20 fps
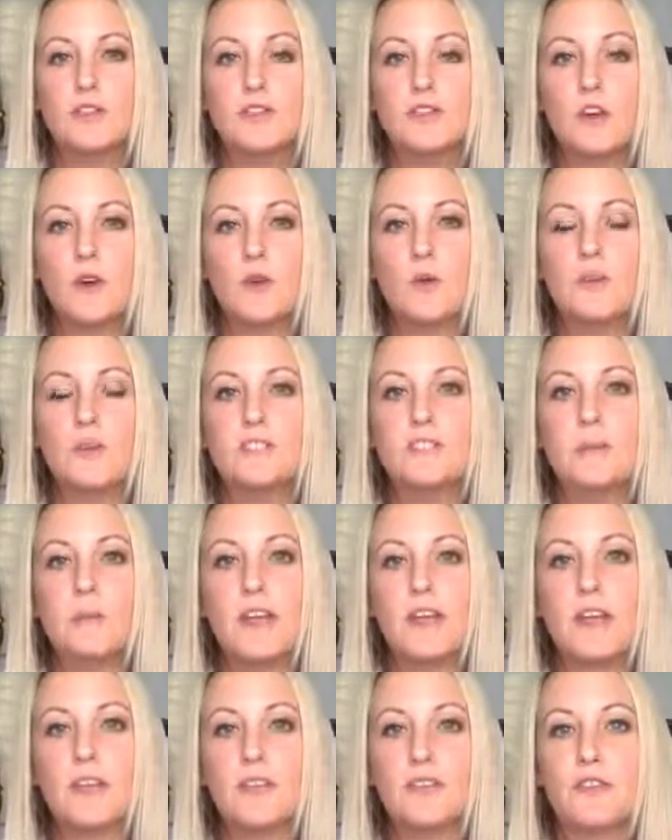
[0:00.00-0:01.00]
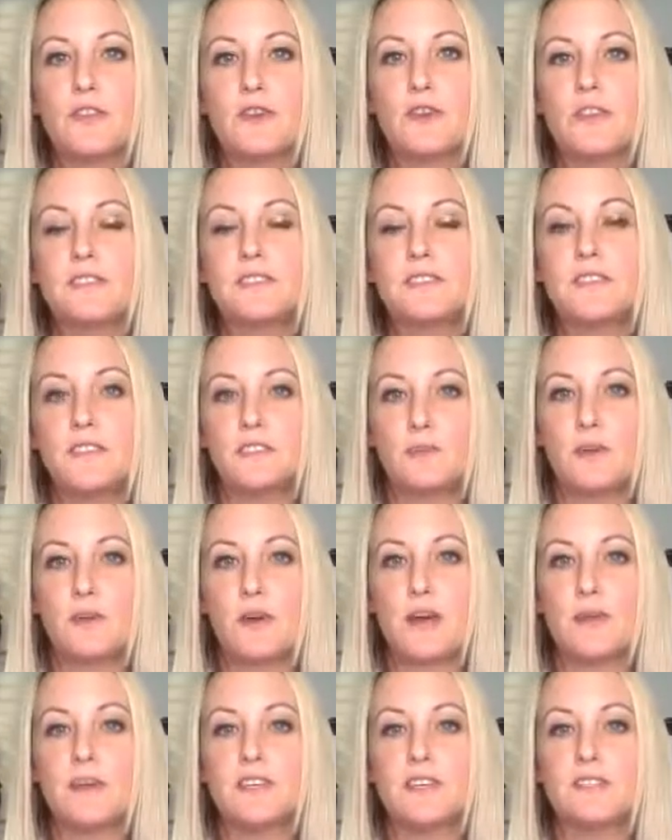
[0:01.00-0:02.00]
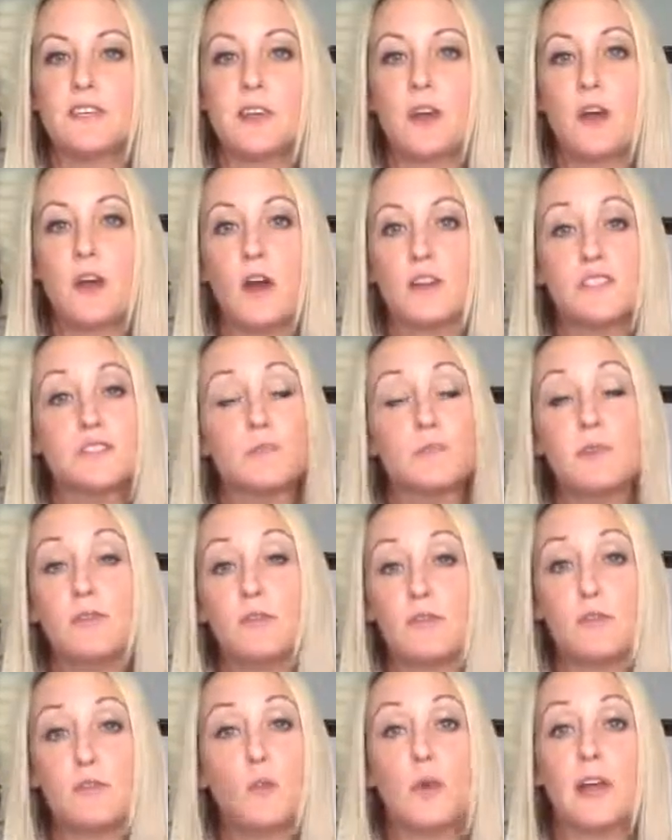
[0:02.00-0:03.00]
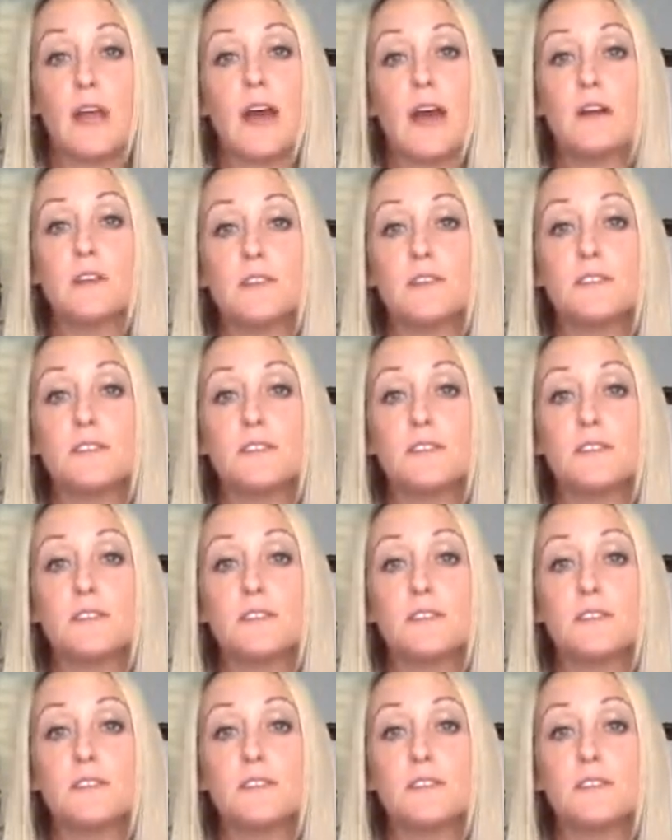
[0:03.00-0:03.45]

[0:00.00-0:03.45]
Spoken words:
So to make 36 brownies, it cost me $4.